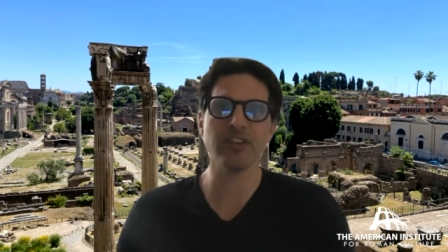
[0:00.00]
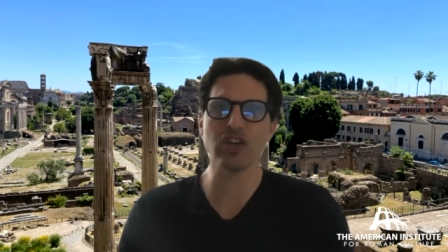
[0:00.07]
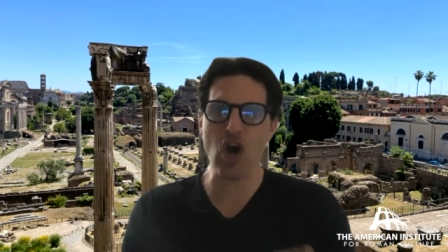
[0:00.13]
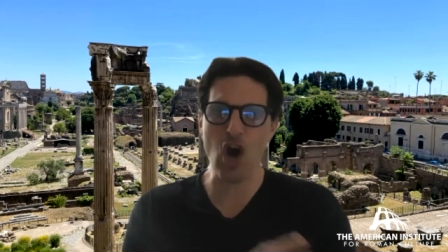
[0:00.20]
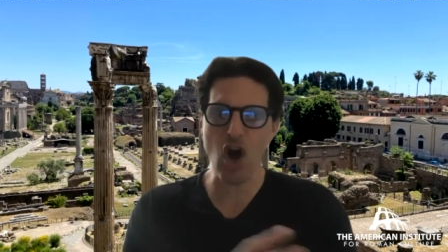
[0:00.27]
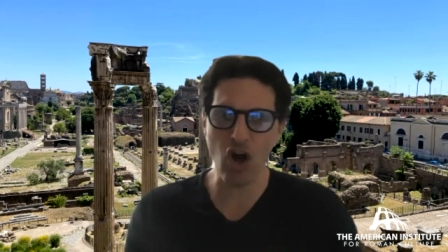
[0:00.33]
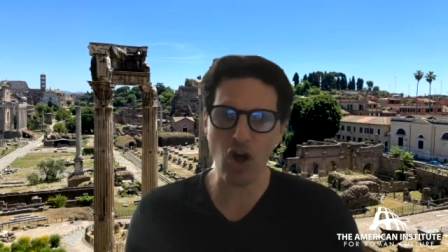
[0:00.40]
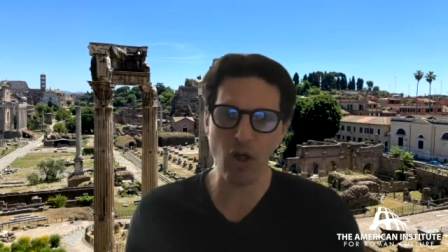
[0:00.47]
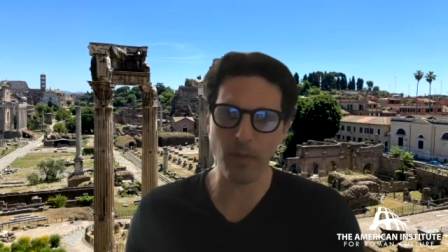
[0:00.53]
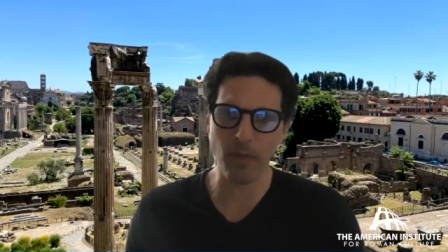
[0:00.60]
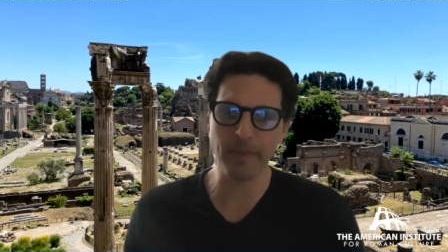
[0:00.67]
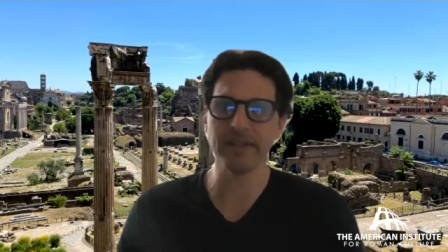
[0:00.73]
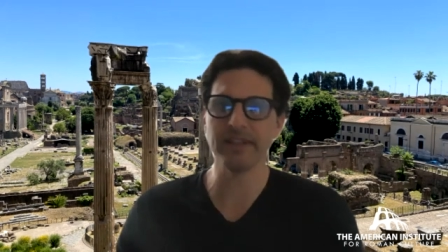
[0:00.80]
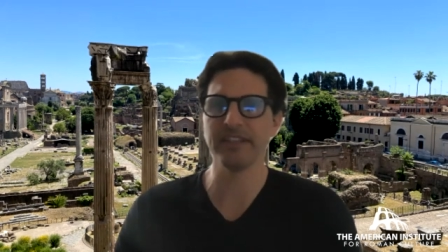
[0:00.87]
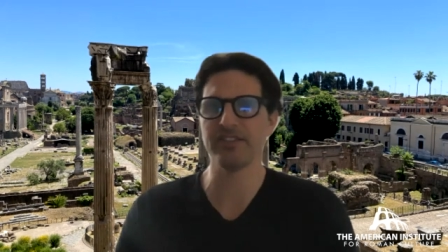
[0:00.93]
the
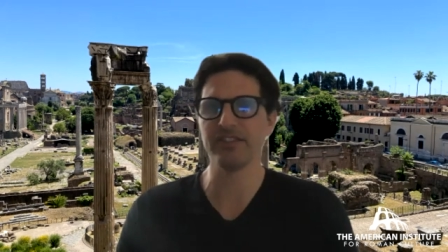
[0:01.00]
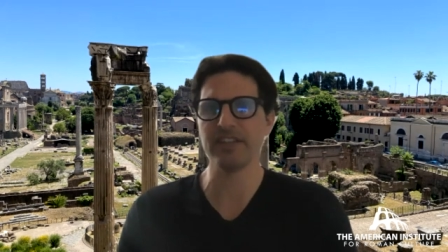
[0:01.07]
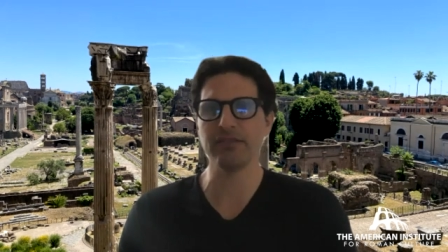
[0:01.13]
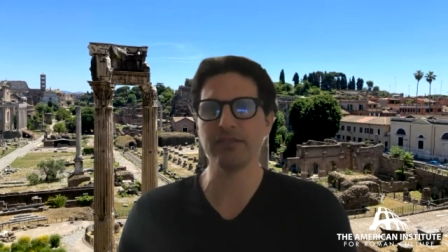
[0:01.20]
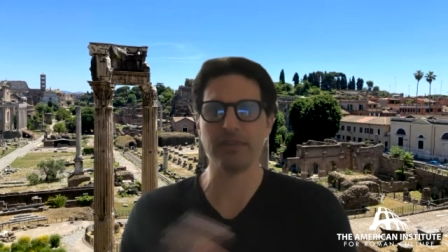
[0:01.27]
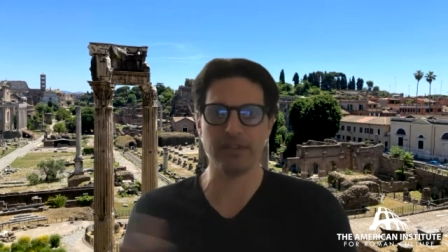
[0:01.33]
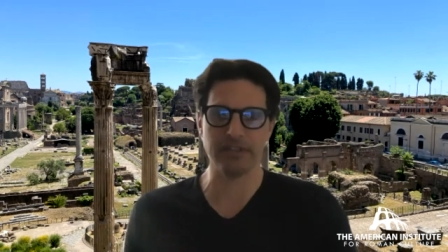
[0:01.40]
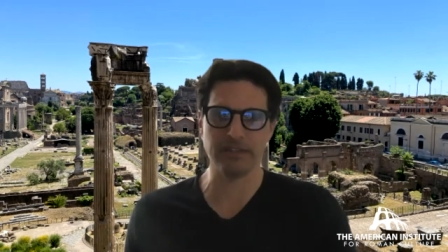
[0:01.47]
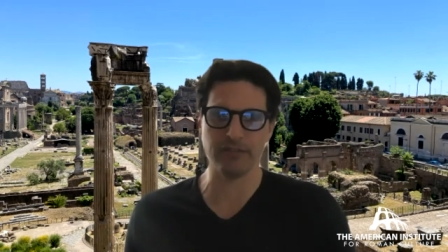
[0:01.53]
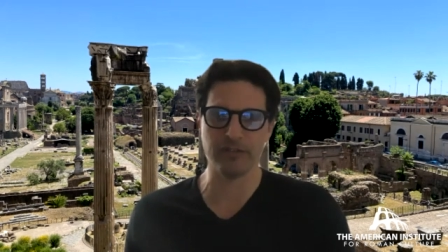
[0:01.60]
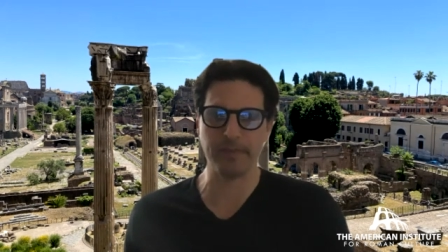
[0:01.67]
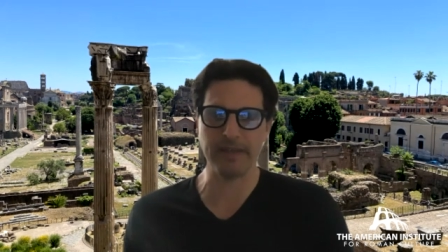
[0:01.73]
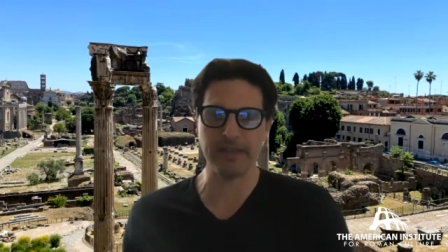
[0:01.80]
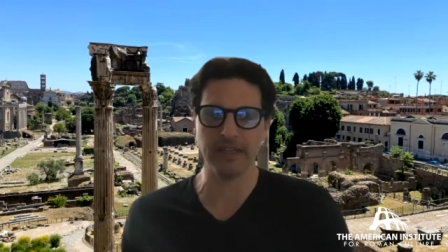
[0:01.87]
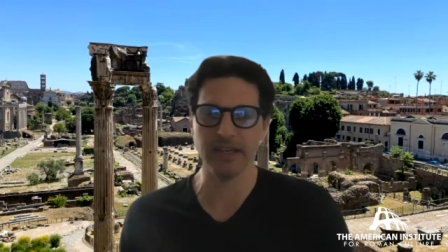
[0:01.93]
calm, let's say relatively
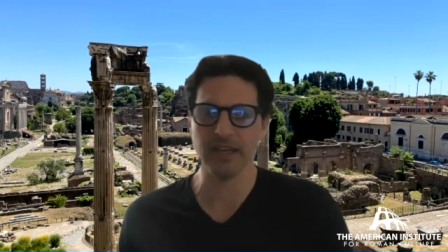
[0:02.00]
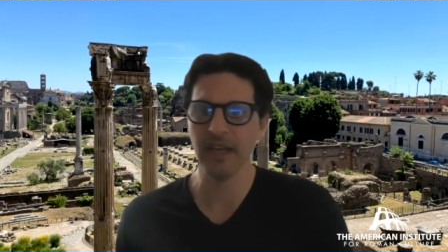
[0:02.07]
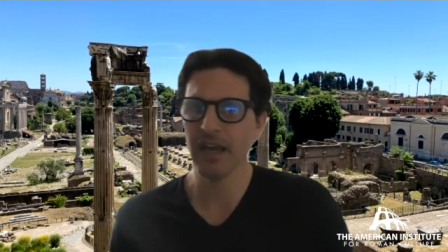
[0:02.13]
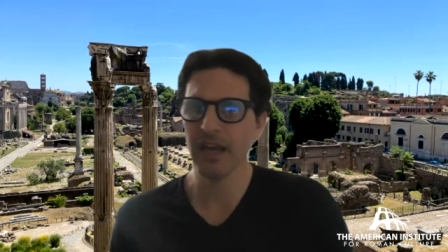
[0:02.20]
speaking,